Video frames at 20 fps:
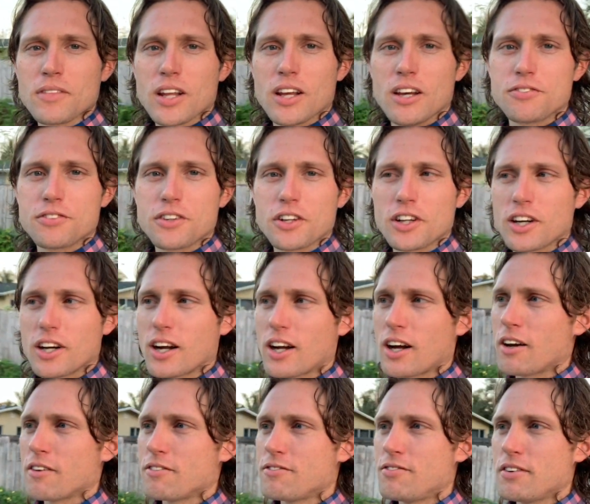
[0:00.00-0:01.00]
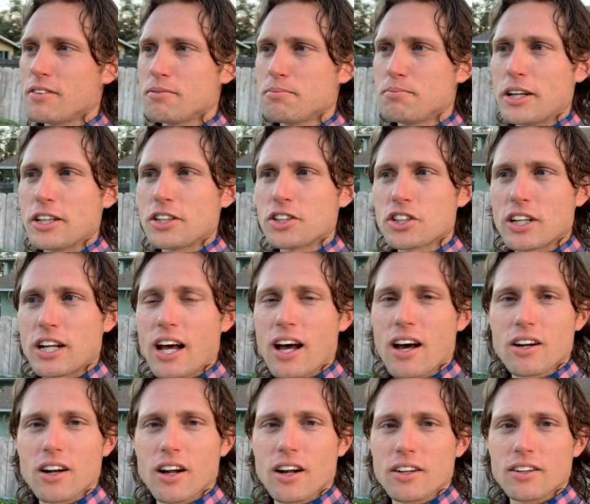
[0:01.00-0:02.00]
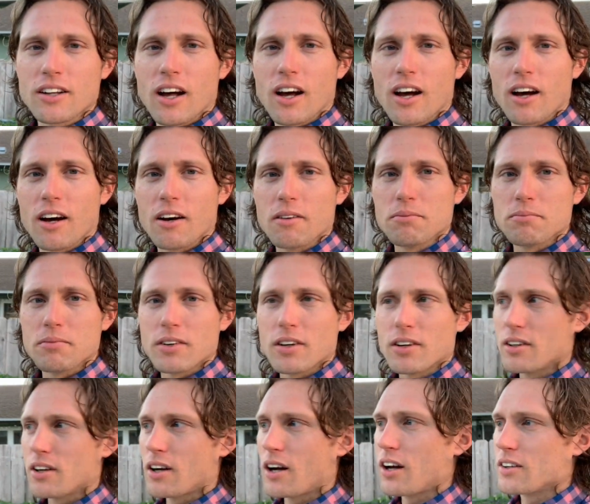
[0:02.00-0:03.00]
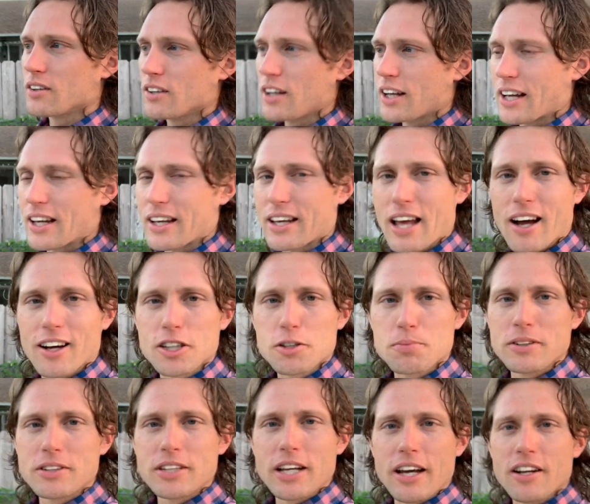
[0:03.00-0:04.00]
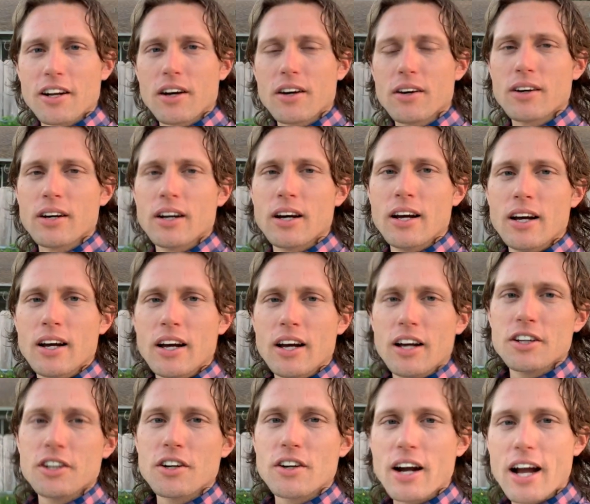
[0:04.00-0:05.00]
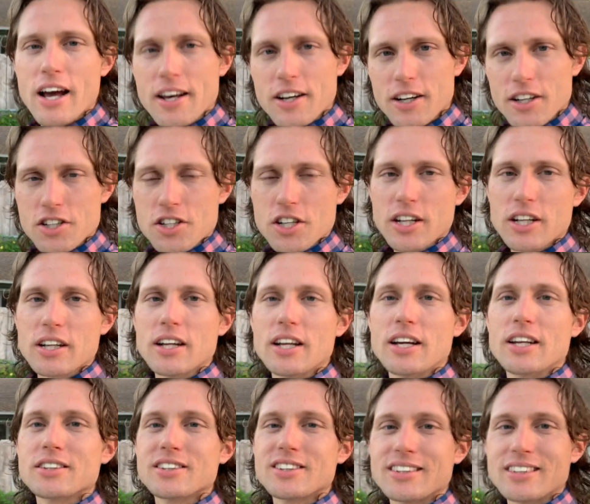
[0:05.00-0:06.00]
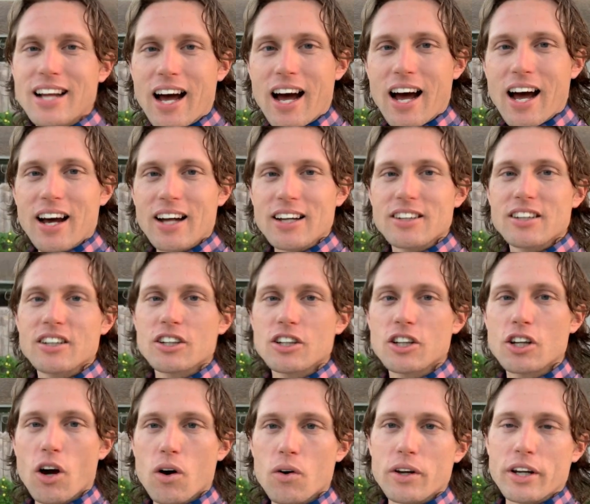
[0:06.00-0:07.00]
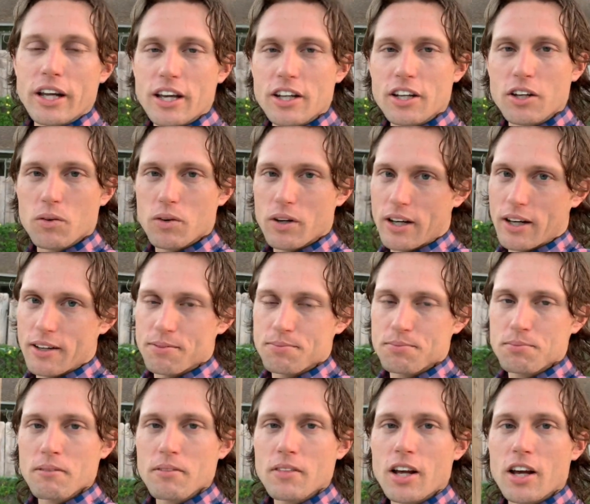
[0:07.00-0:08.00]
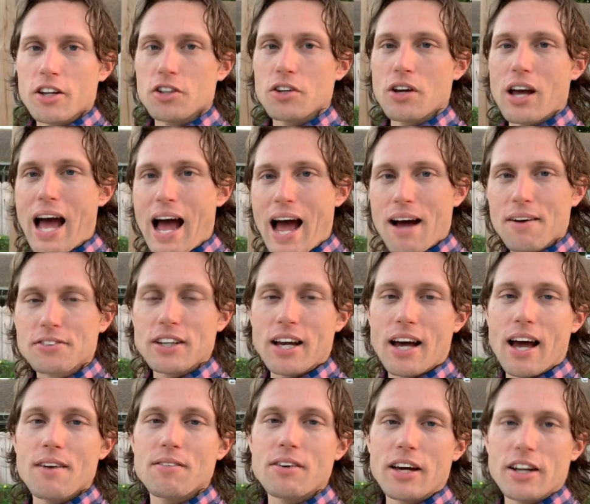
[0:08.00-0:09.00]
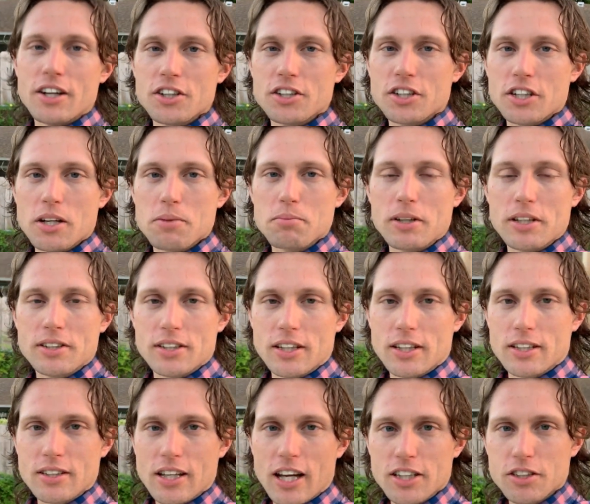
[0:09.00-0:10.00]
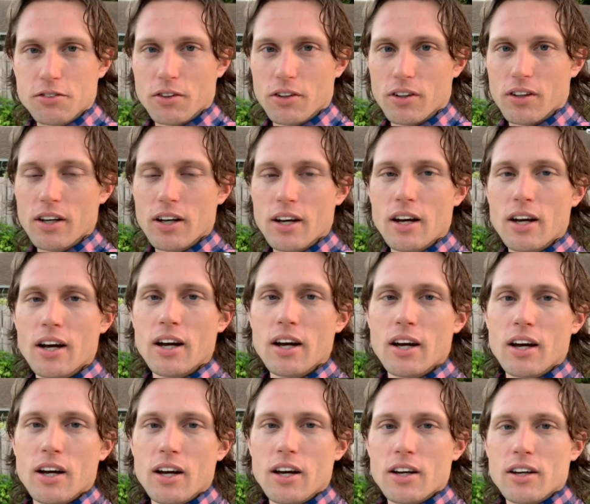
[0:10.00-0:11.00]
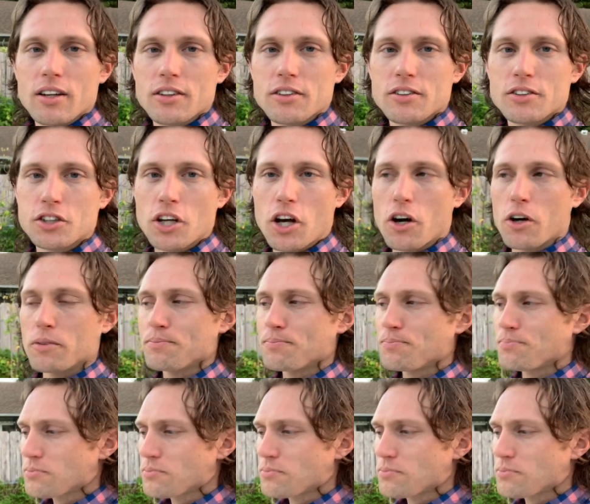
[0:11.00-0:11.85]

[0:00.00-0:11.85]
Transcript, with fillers: if you're uh, binging out on um, on like a couch potato, your energy is not going anywhere and you have to have energy to be successful. So,